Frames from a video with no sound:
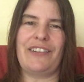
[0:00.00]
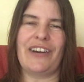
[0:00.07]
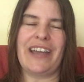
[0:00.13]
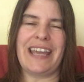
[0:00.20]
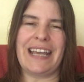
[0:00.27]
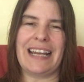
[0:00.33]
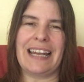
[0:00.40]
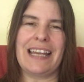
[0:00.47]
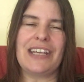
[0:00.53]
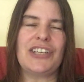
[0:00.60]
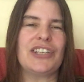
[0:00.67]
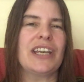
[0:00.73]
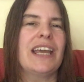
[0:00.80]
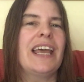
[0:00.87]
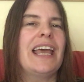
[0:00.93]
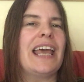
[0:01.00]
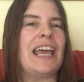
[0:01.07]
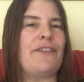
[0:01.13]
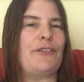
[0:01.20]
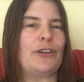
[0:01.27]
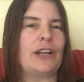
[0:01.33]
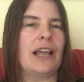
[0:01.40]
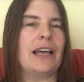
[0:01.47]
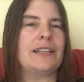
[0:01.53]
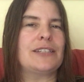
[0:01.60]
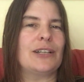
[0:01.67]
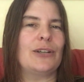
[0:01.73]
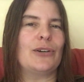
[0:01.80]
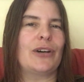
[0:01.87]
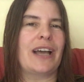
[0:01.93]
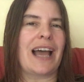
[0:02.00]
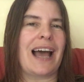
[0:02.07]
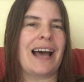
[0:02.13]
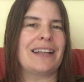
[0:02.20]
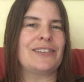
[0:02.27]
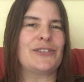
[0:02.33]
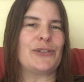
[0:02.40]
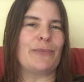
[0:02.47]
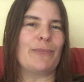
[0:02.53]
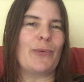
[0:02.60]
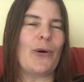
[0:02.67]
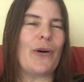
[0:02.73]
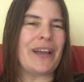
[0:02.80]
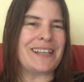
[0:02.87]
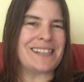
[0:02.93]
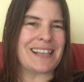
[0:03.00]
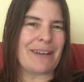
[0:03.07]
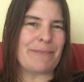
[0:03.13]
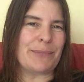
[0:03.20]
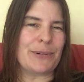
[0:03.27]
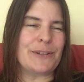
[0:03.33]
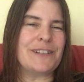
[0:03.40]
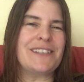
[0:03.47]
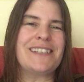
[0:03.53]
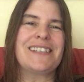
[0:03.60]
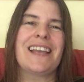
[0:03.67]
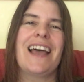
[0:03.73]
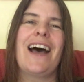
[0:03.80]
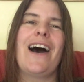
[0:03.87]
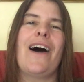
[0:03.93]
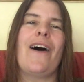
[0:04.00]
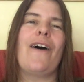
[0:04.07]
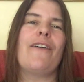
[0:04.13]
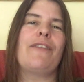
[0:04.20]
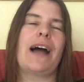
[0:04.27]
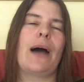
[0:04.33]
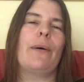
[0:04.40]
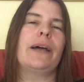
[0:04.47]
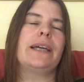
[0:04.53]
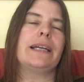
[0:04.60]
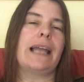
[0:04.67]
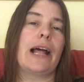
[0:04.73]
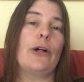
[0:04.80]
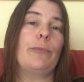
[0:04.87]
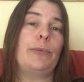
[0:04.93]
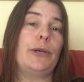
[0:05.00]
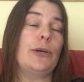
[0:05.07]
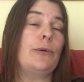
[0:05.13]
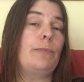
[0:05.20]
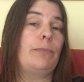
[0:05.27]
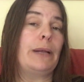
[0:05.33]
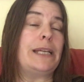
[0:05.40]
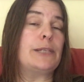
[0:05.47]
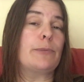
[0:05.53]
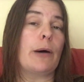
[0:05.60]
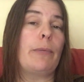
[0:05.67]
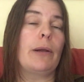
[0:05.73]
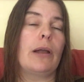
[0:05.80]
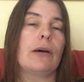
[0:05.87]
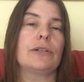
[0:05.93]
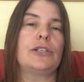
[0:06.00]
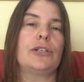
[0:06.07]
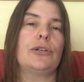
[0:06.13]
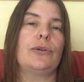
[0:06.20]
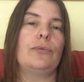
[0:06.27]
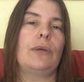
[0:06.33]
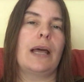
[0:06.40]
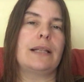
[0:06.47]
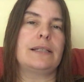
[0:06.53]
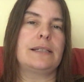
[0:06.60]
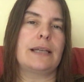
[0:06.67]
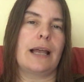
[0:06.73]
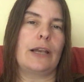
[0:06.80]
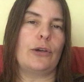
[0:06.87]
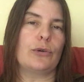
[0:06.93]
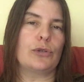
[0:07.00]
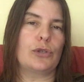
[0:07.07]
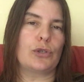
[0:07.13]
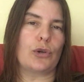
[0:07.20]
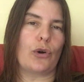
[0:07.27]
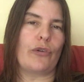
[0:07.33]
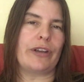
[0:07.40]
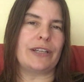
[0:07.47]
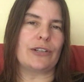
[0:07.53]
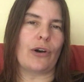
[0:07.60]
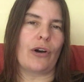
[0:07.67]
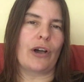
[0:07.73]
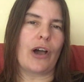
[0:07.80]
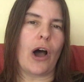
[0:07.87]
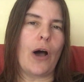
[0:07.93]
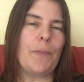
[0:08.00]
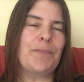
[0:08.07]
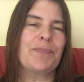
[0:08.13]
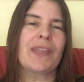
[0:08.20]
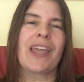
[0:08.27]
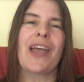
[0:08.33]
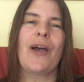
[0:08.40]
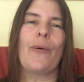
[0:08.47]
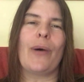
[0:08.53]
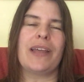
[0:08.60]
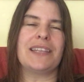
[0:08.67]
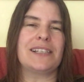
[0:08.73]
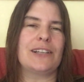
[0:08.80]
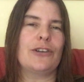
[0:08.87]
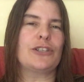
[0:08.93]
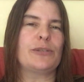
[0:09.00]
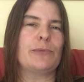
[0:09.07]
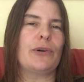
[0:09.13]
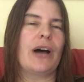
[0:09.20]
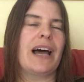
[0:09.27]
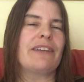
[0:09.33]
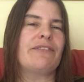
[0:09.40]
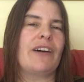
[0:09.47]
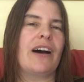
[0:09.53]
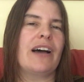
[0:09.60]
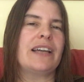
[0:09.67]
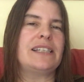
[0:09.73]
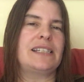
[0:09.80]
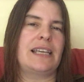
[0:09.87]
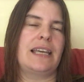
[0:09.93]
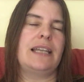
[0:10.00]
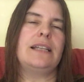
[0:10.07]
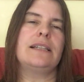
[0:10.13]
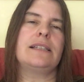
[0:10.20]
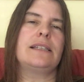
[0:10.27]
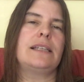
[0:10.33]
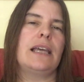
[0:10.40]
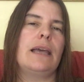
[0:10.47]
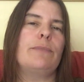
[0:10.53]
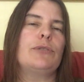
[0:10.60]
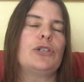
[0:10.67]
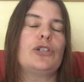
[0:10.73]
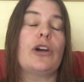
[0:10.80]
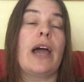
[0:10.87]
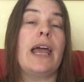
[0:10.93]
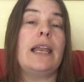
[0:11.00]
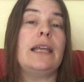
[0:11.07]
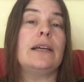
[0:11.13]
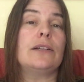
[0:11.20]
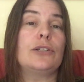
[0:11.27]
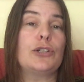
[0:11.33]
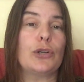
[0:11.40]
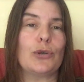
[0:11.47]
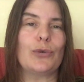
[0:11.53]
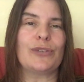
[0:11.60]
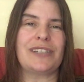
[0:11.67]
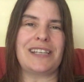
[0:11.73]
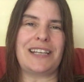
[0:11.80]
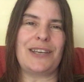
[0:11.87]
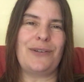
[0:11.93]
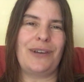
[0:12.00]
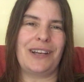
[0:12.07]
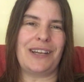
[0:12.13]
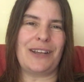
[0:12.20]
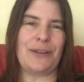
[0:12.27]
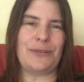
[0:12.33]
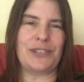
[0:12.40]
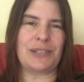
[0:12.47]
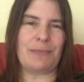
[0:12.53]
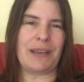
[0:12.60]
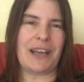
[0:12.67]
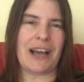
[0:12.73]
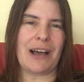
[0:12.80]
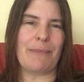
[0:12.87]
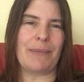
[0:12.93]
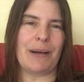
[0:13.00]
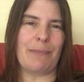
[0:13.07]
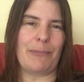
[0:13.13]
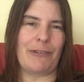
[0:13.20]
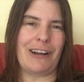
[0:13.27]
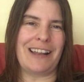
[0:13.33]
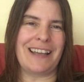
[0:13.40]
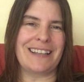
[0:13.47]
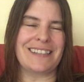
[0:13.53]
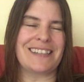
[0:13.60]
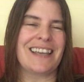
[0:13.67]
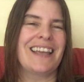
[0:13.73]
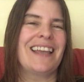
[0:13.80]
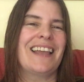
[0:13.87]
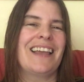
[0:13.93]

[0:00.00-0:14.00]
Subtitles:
of your English. If you'd like to look at some more examples of how I can help you, please pop along to letstellyourstory.com, where there's lots more advice, hints, tips, training and tools that you can use to become a brilliant